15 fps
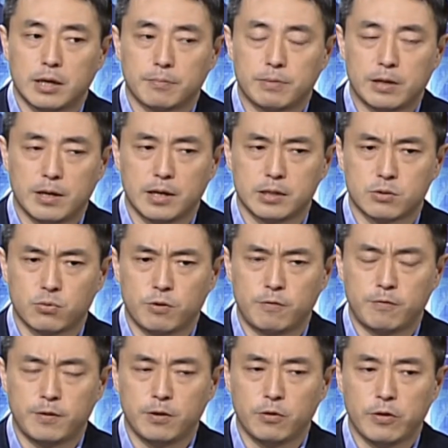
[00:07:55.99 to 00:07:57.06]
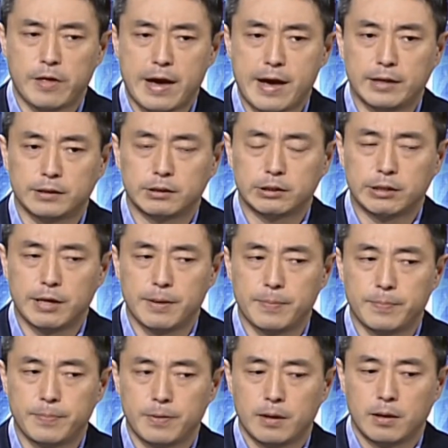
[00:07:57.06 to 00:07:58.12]
because we feel that
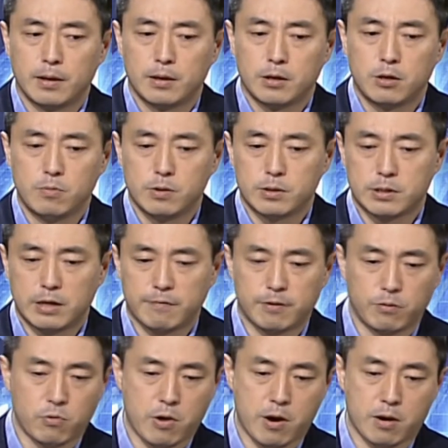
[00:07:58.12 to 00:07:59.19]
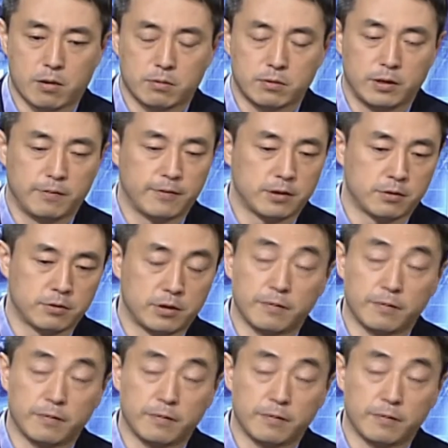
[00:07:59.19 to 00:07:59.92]
um, humans everywhere live under